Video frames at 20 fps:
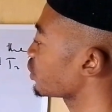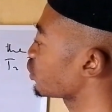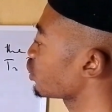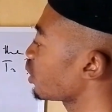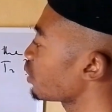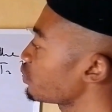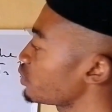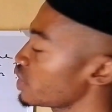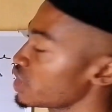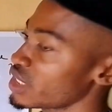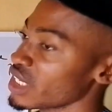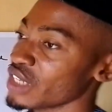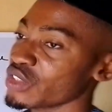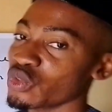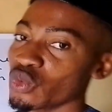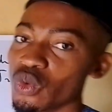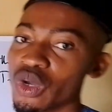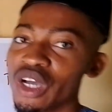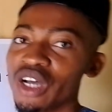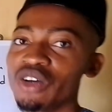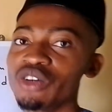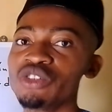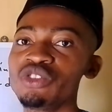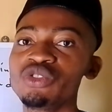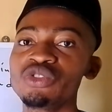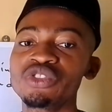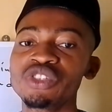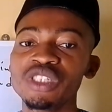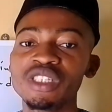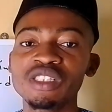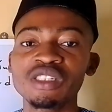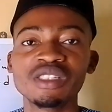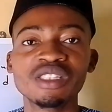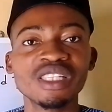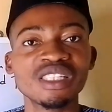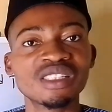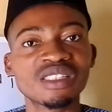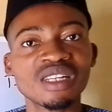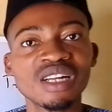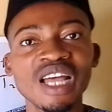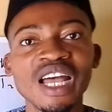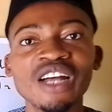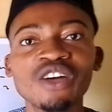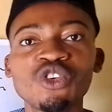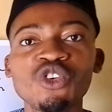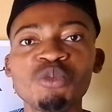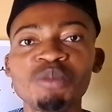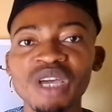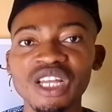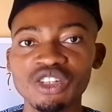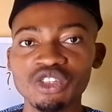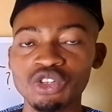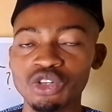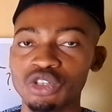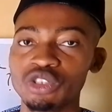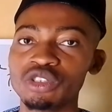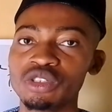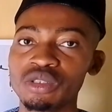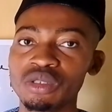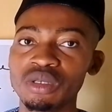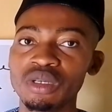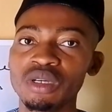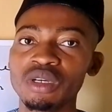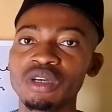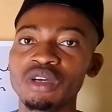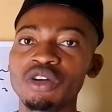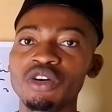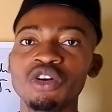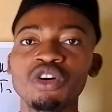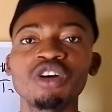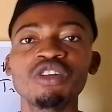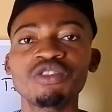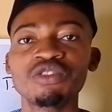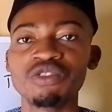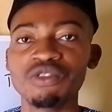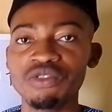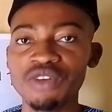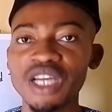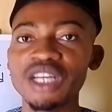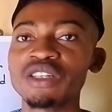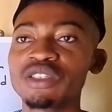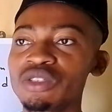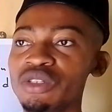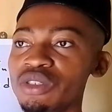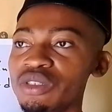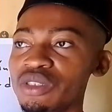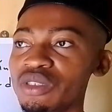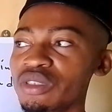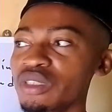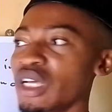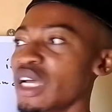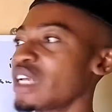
resolve this as well using the triangle method of vectors.